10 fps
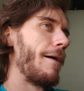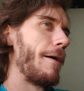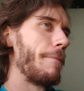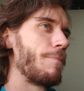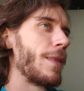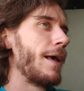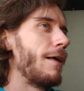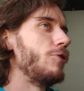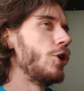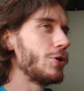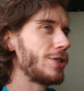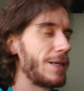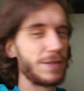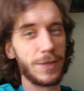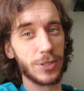know. News
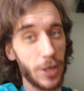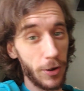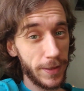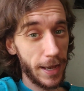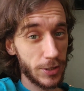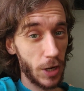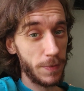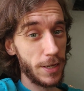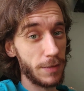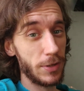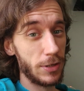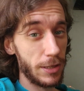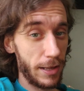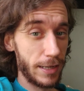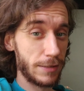seems to be slow in the XRP community
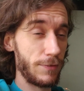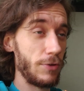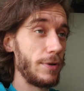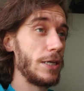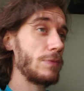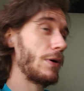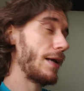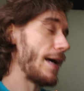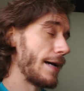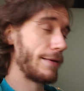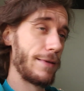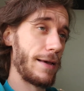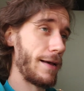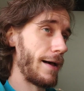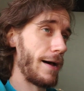the last few weeks, but hey,
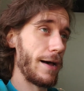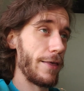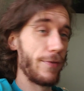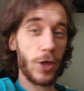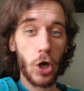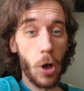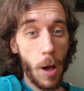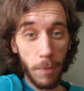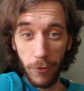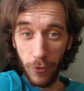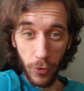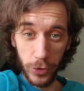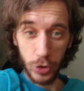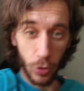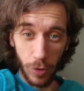the calm before
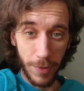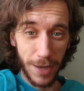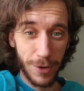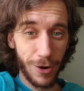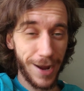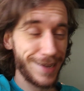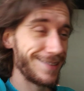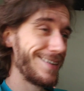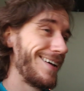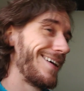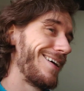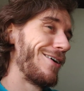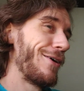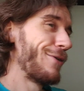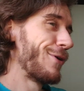the storm maybe, right?
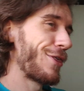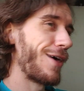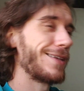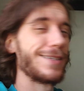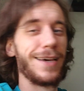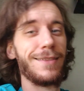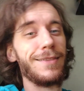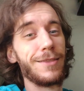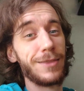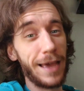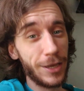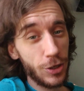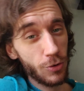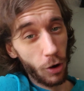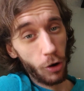With that said, thank
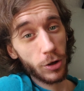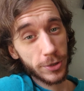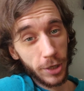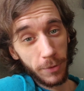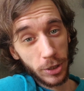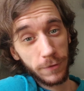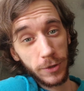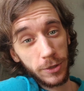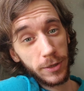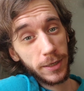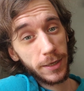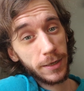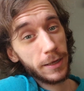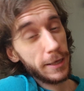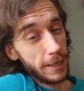you all so much for tuning
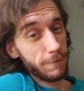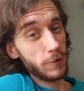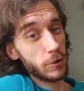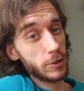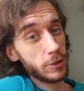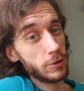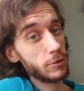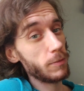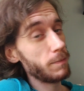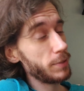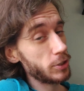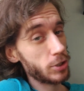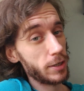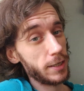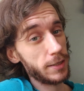in. If you're new, be
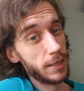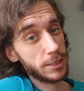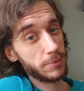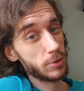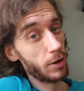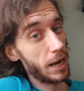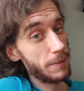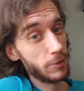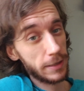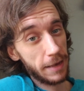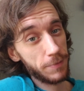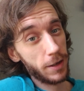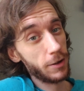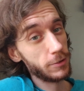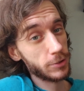sure to hit that subscribe and ring that
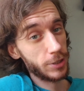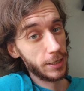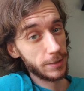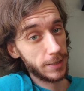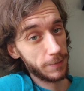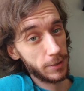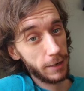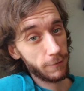bell so you can stay up to